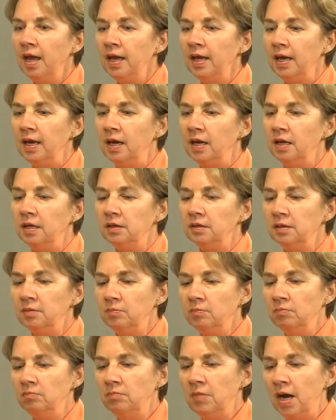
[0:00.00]

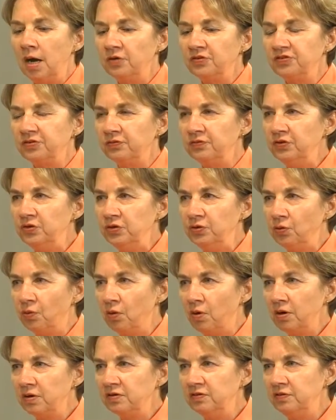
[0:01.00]
And Mouse of New
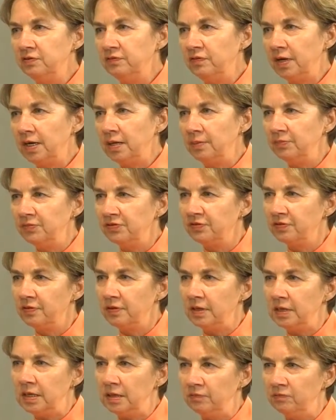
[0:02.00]
York develops
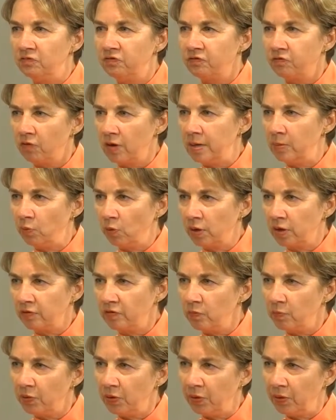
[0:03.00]
the framework
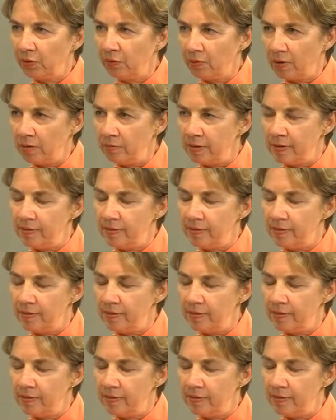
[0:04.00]
of the program,